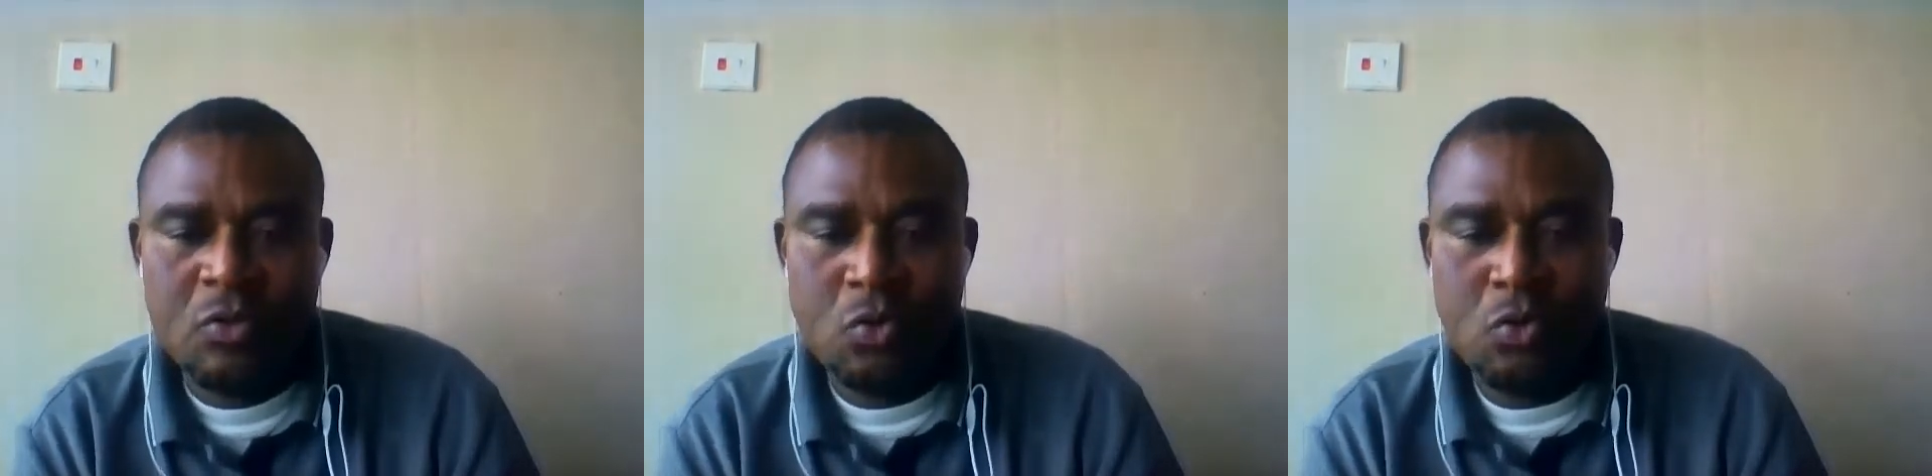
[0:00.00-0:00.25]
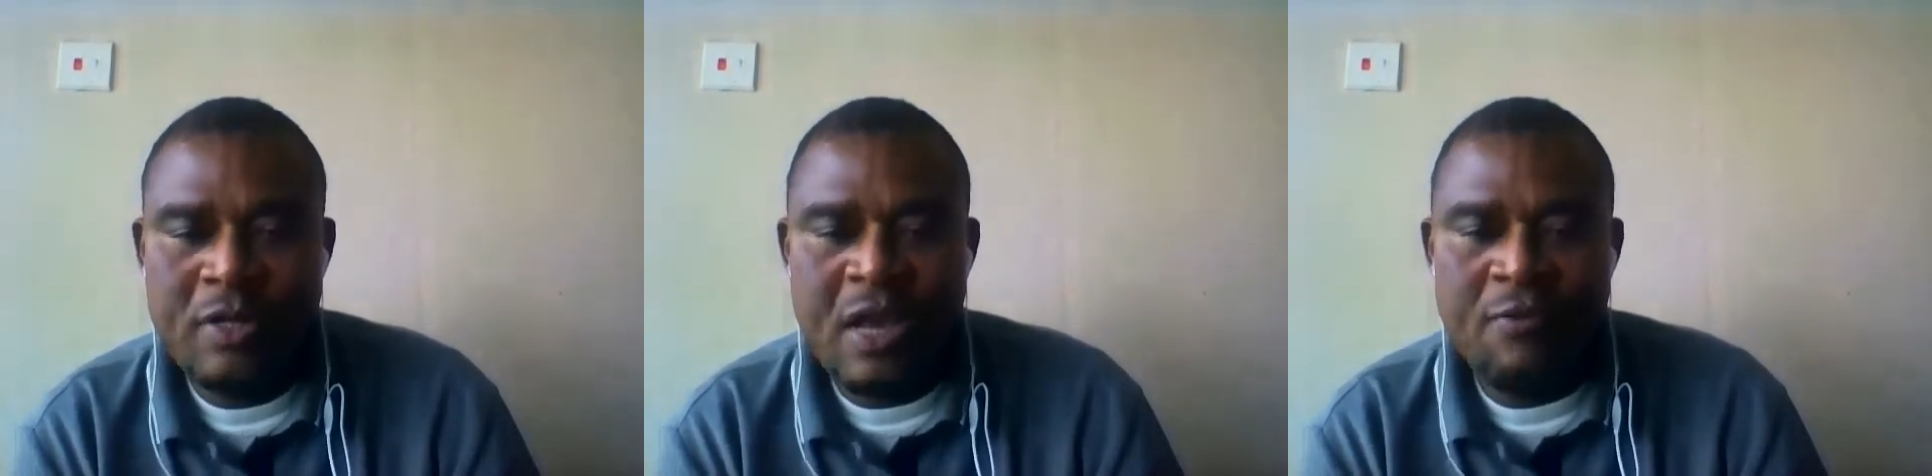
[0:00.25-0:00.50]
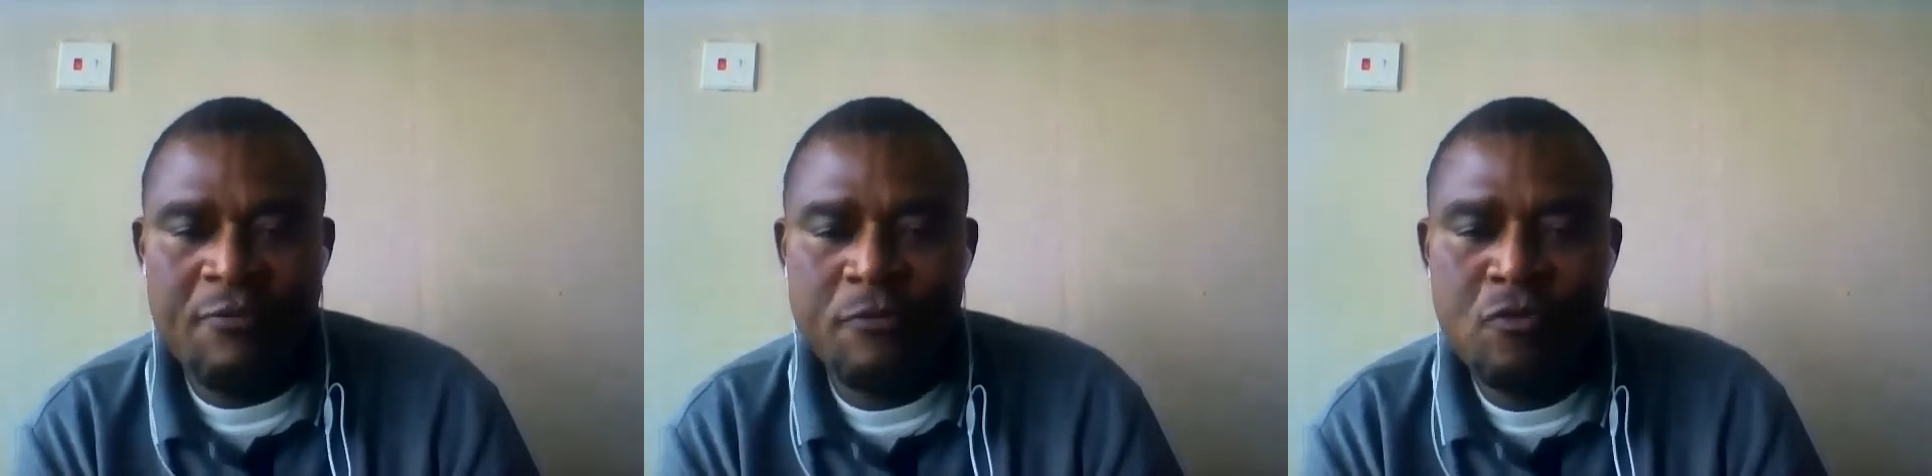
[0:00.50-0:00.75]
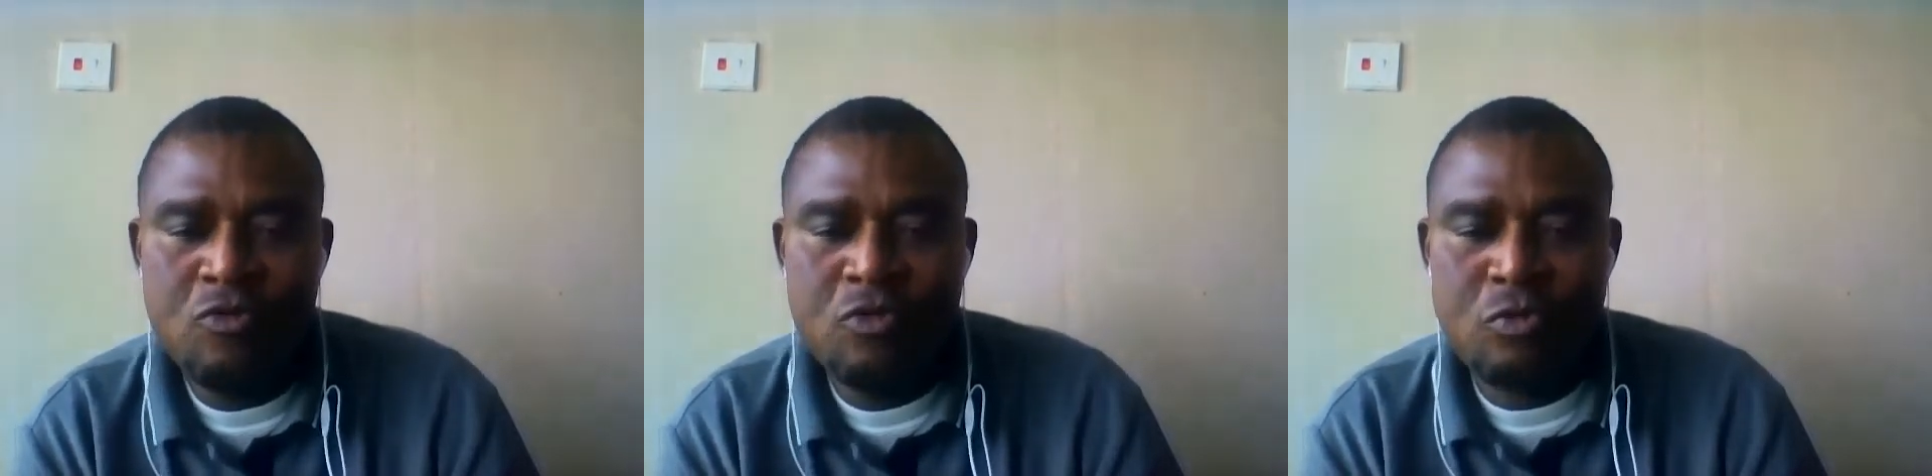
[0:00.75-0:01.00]
to their
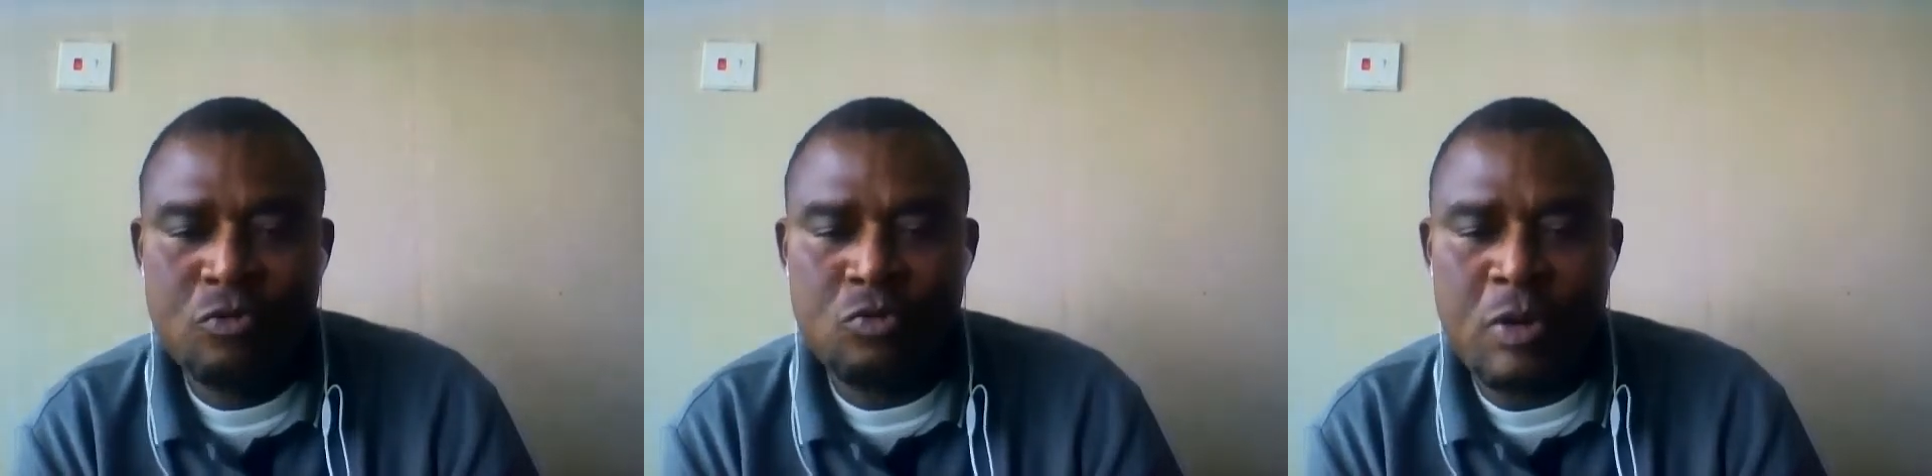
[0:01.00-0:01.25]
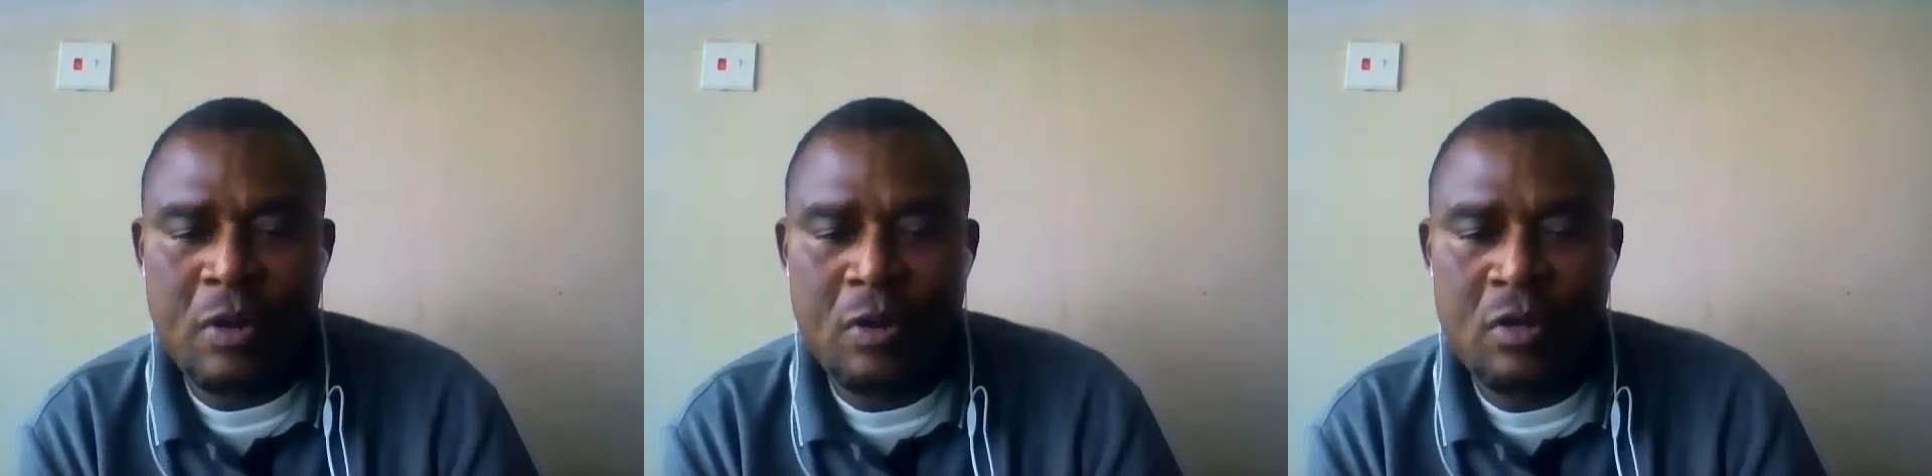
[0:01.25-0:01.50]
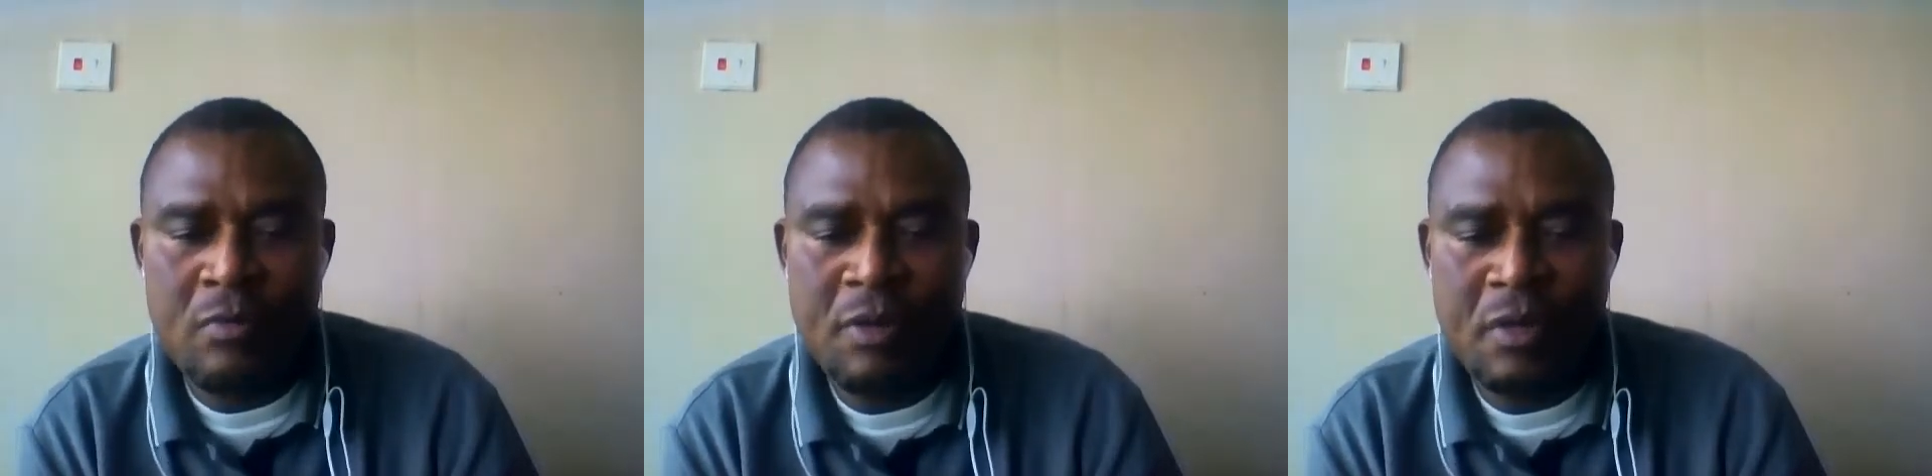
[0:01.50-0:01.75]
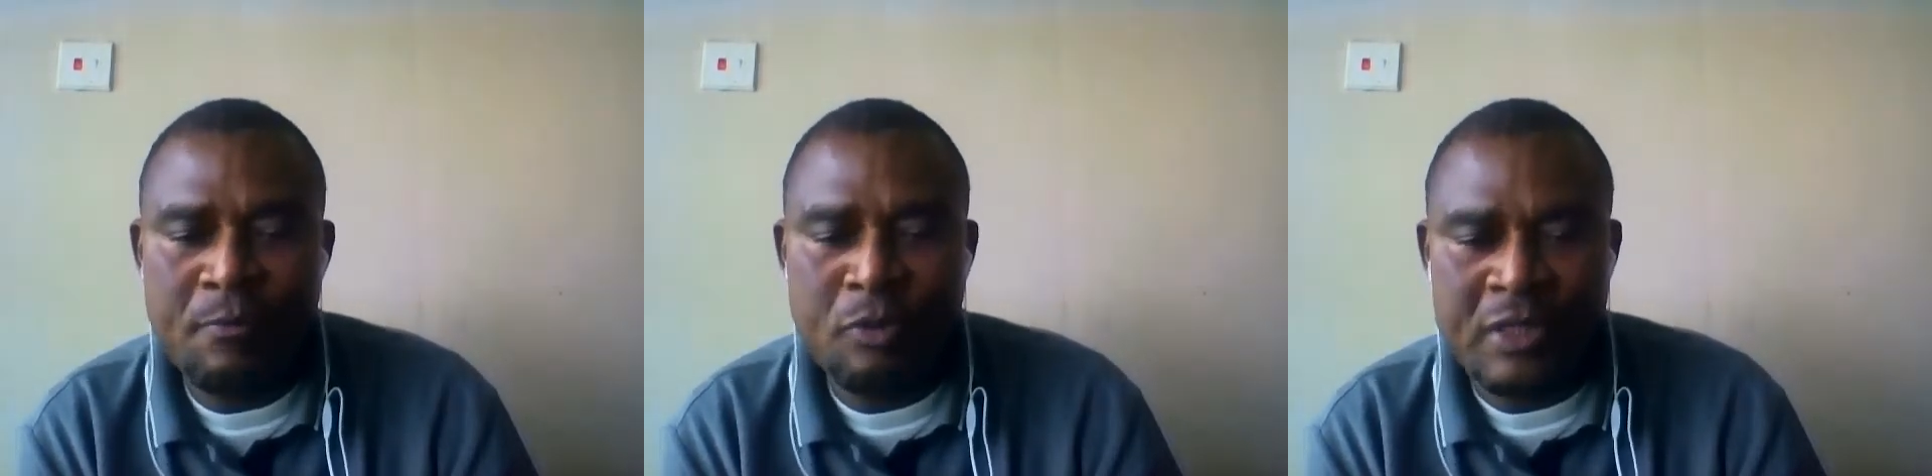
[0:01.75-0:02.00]
full
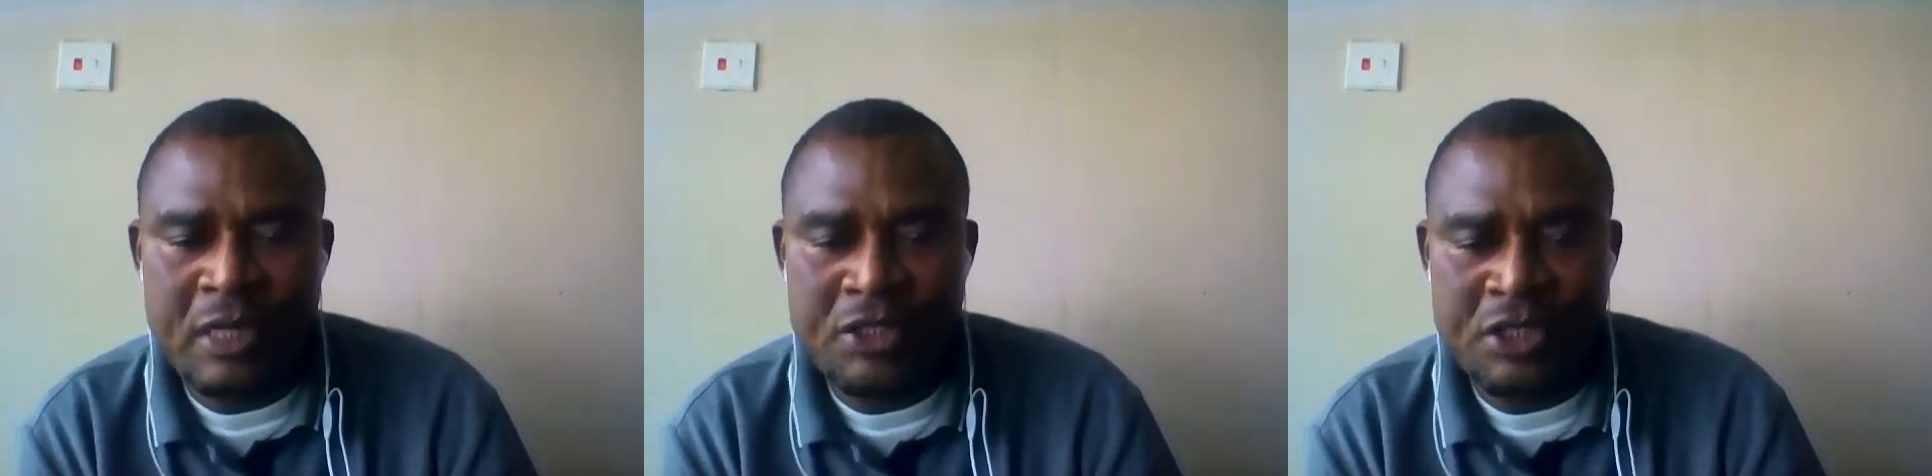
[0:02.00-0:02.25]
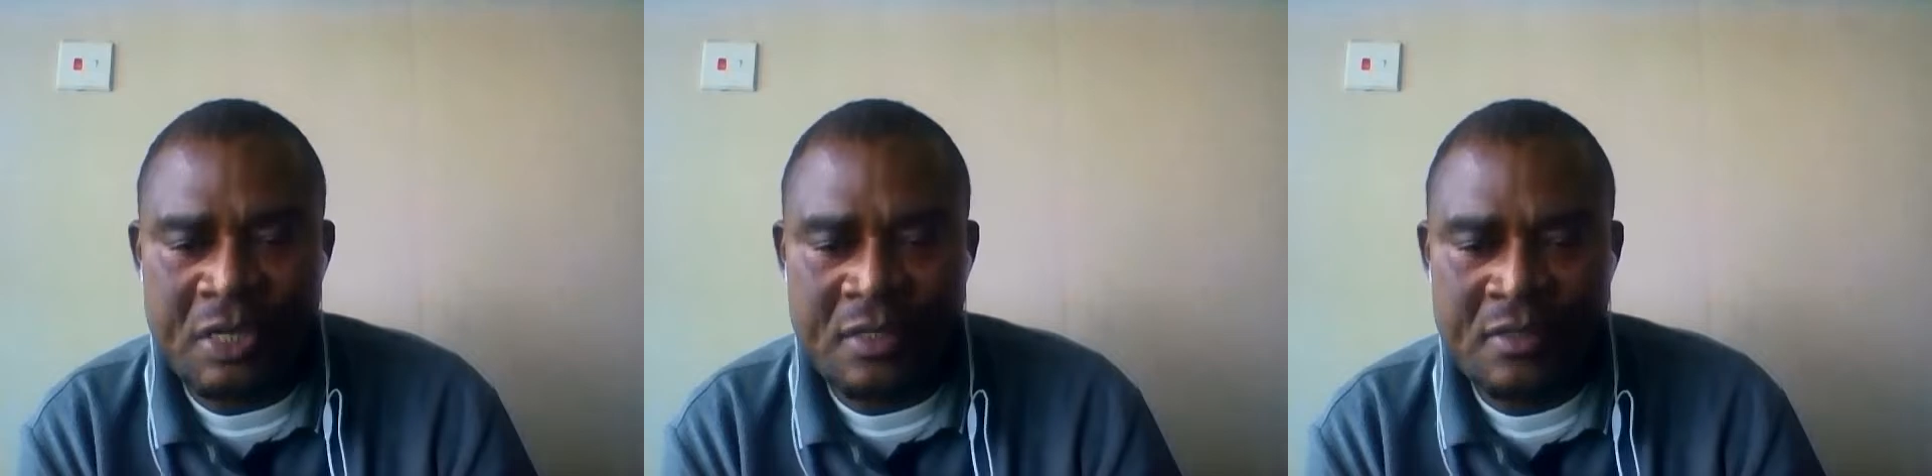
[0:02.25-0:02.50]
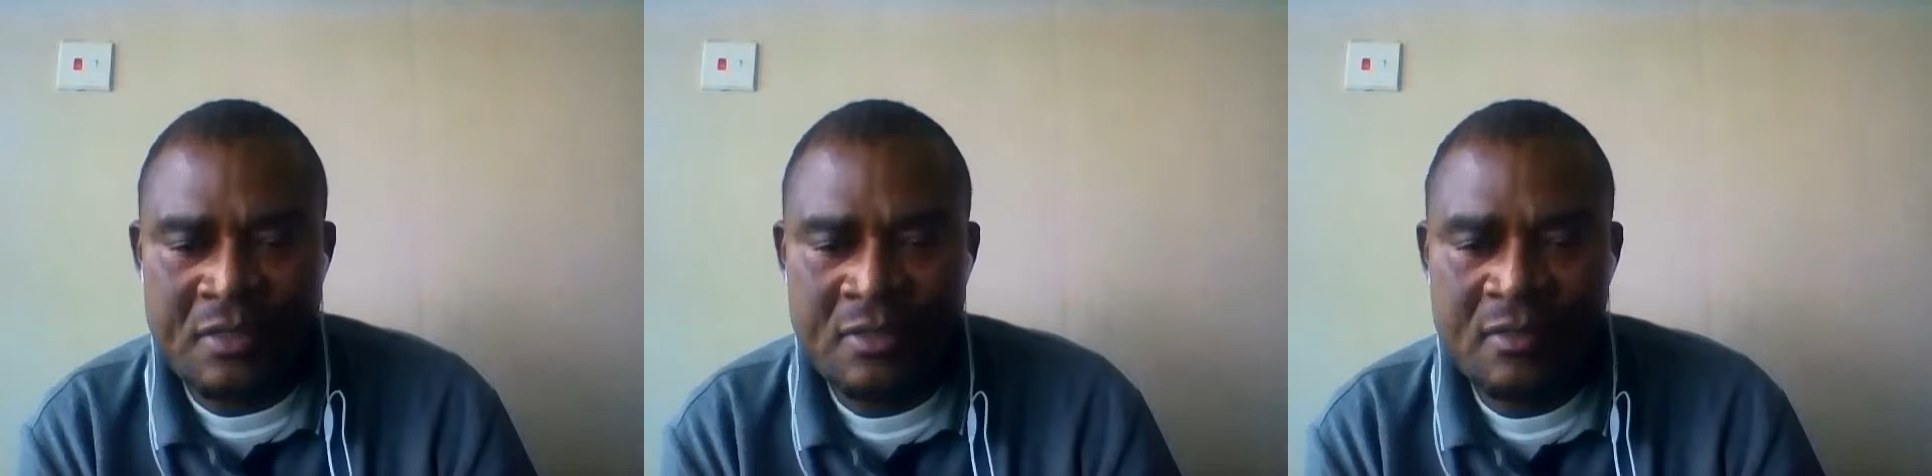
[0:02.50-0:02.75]
socio-economic potential,